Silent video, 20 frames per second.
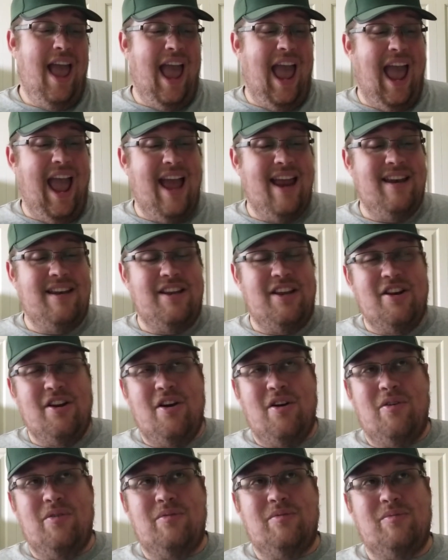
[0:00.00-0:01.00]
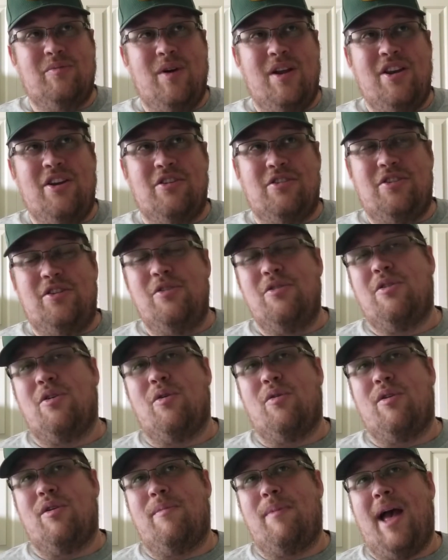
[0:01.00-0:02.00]
And, you know, when your two
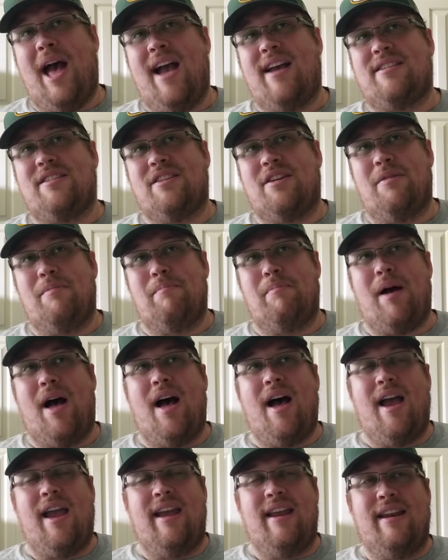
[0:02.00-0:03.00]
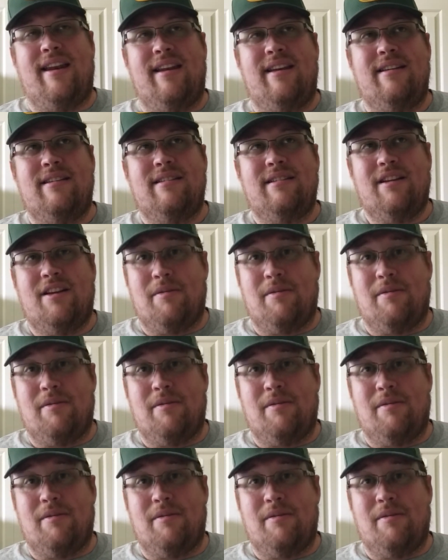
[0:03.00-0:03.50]
quarterbacks combine